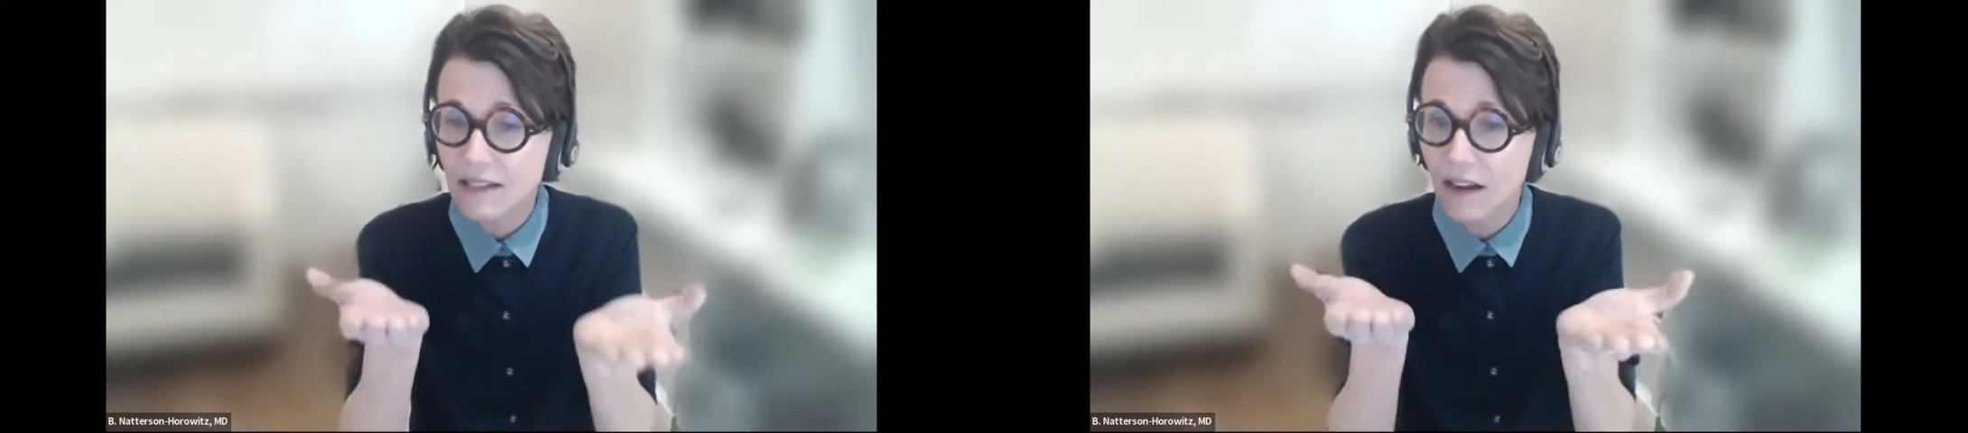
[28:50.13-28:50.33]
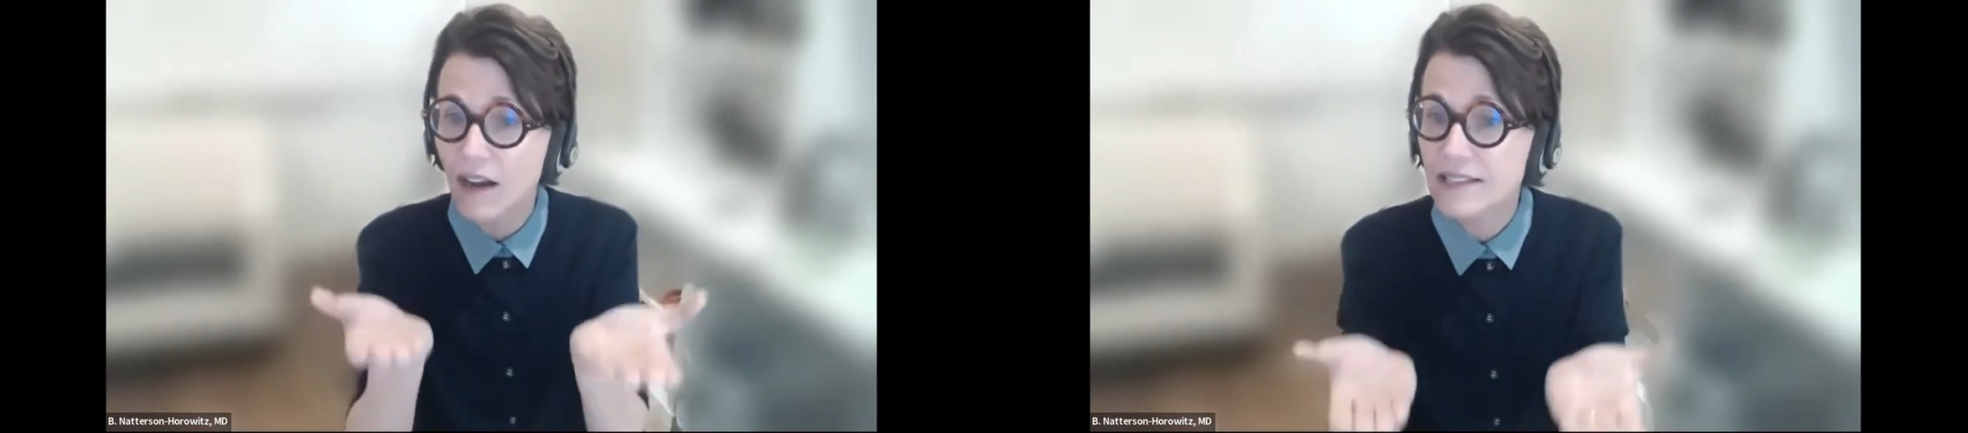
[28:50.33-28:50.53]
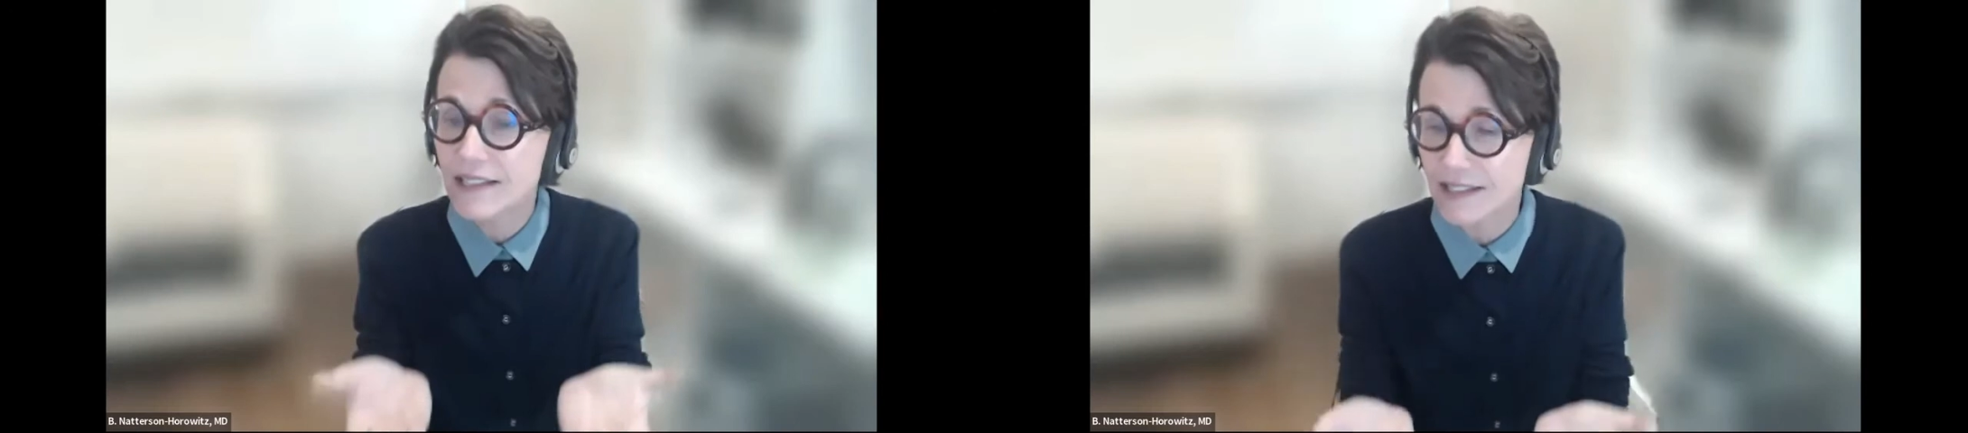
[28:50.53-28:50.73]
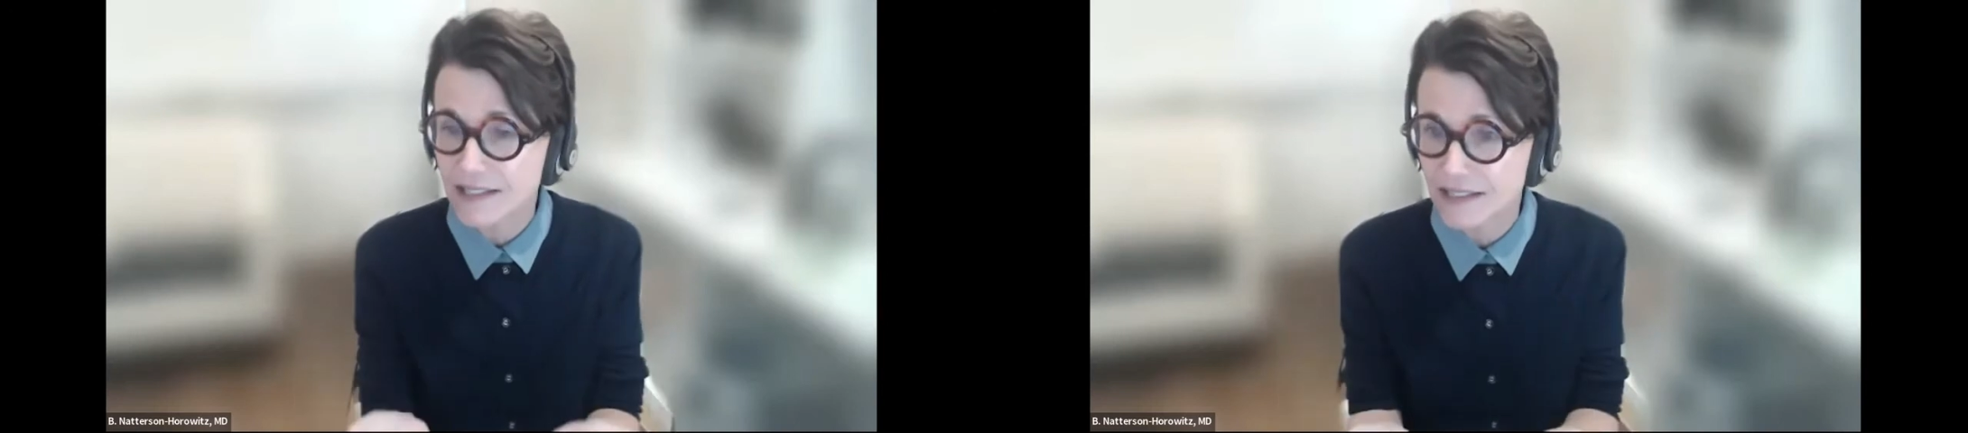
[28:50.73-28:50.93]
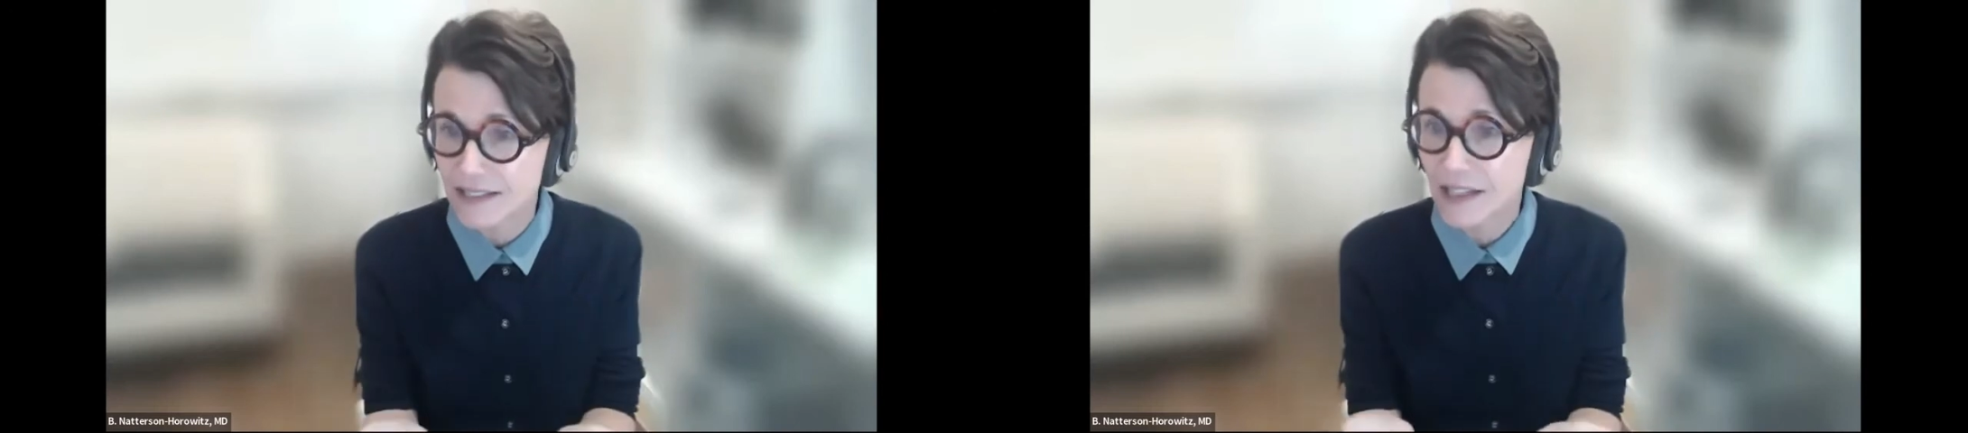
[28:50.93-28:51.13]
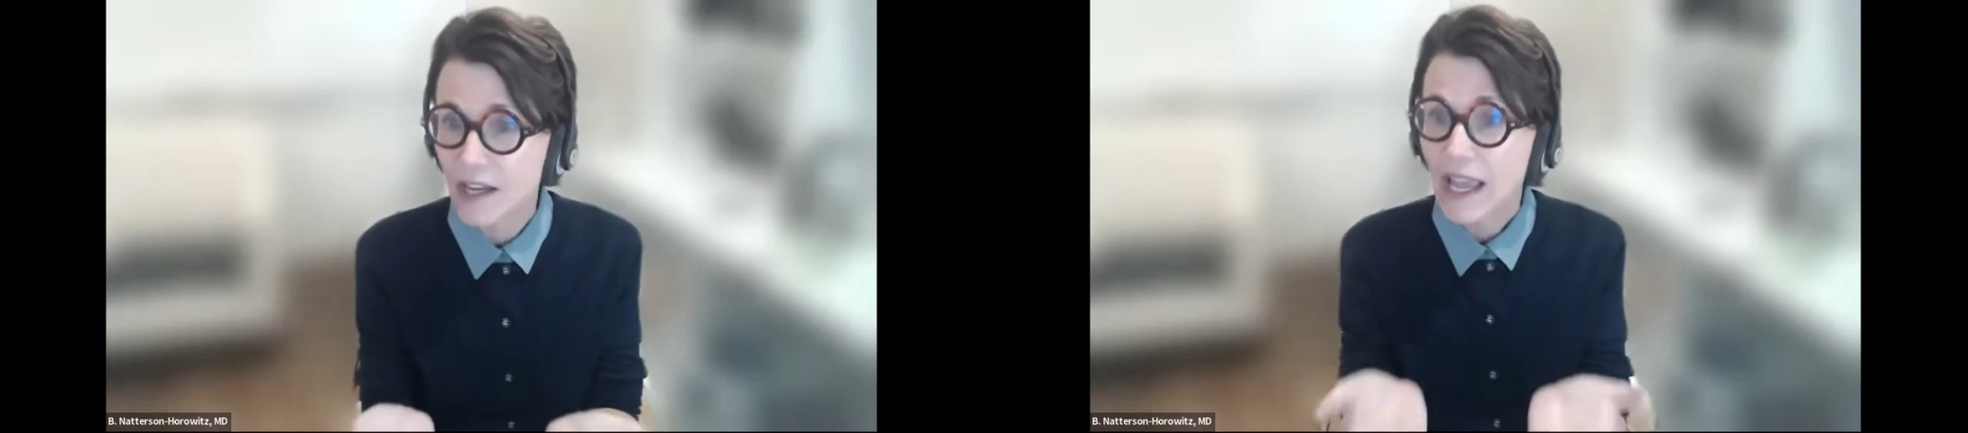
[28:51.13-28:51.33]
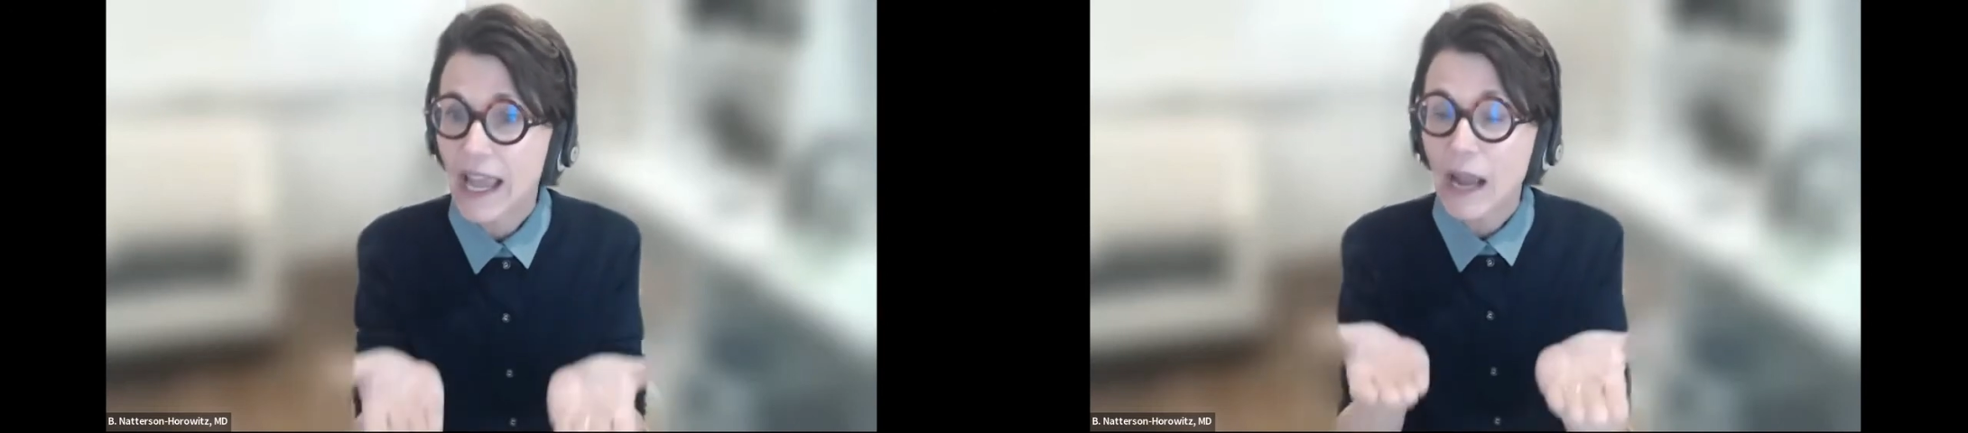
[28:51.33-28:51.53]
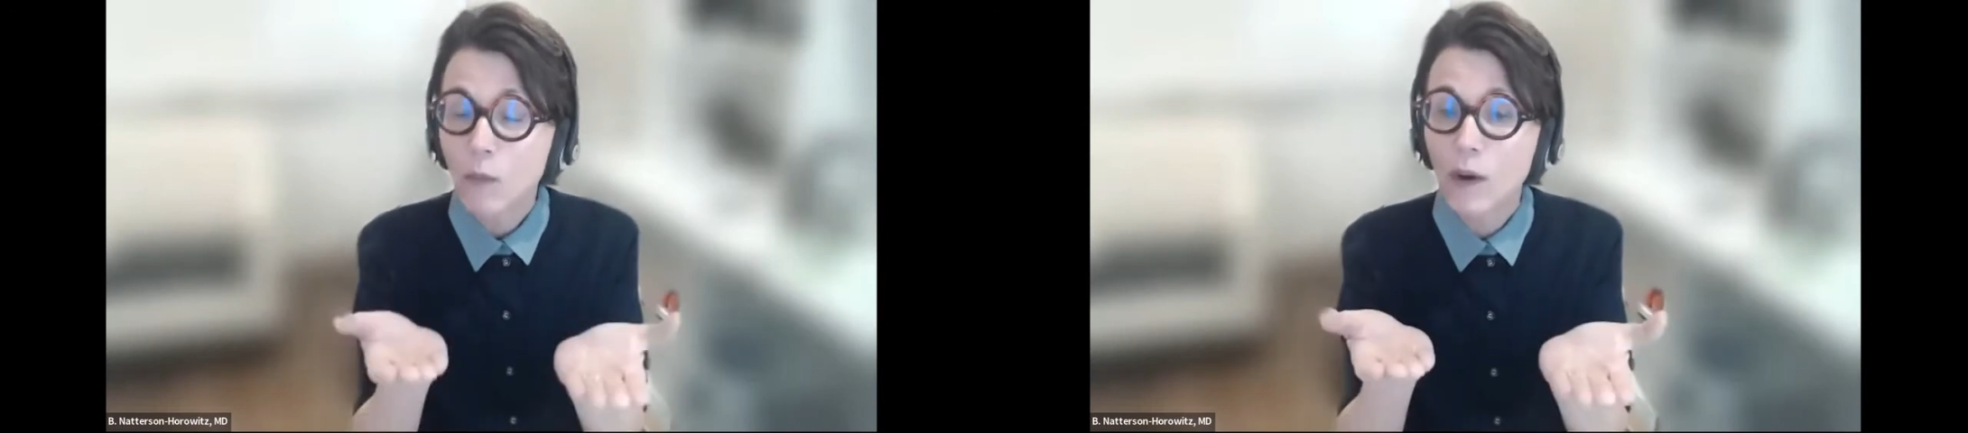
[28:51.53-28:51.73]
contest
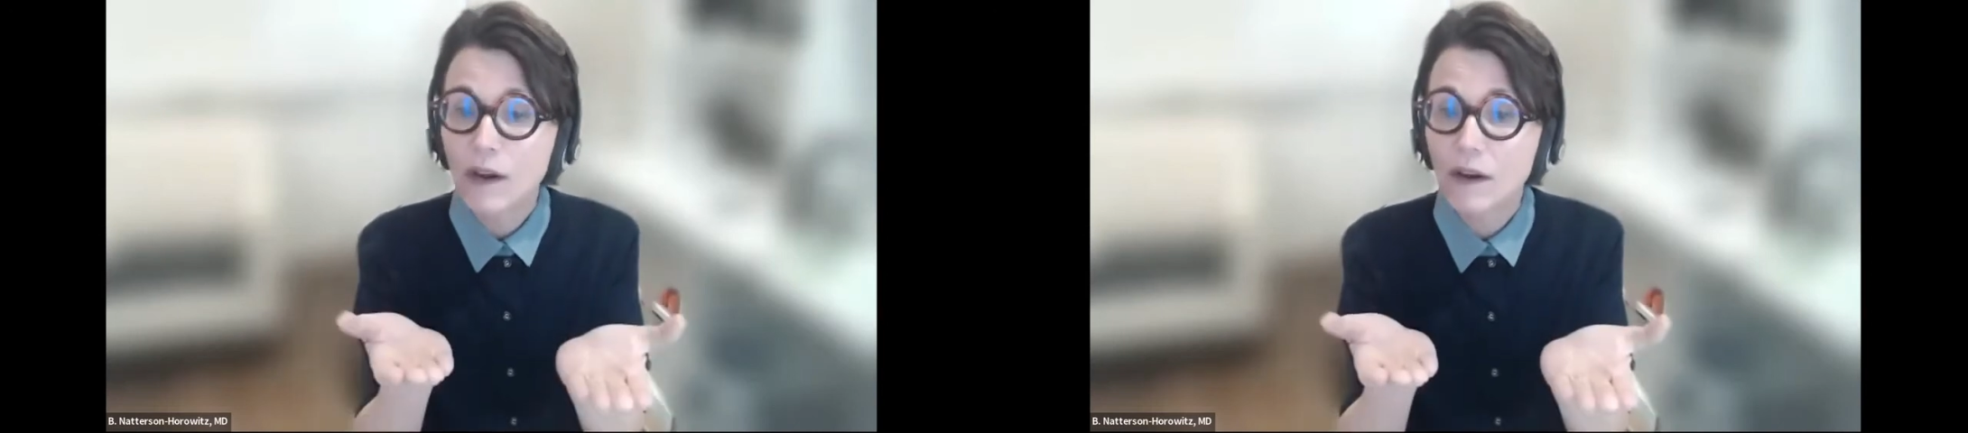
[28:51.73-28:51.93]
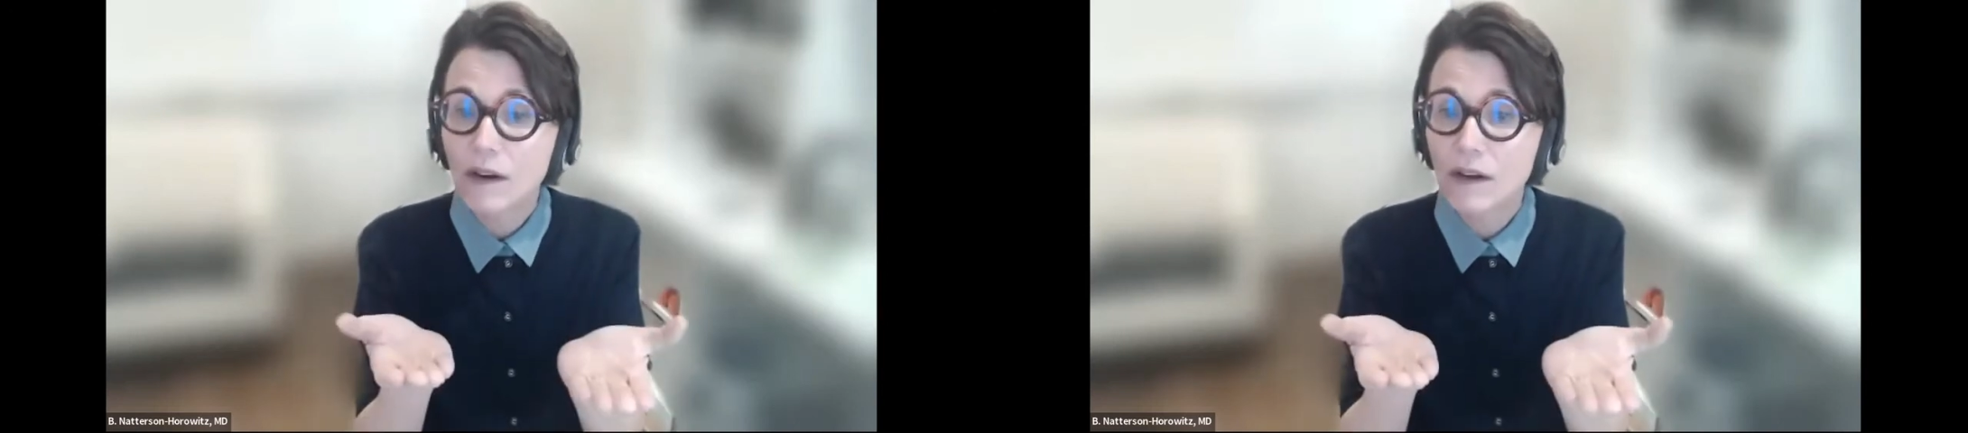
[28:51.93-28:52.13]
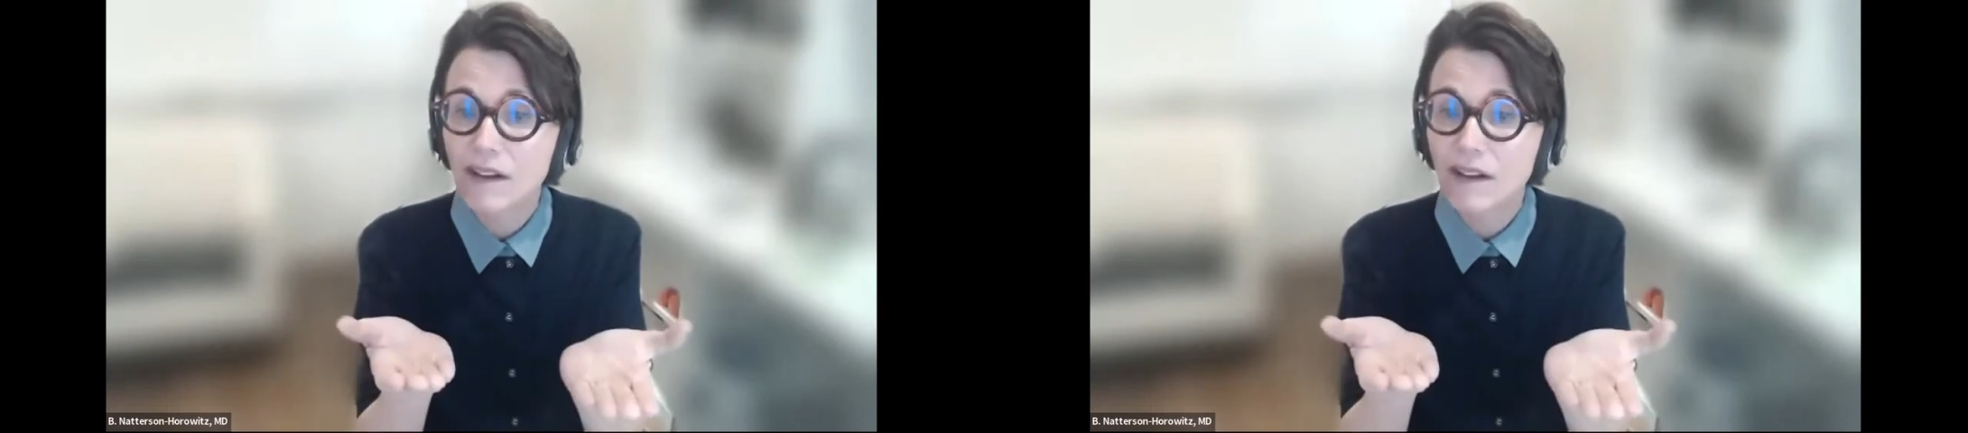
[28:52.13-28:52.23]
where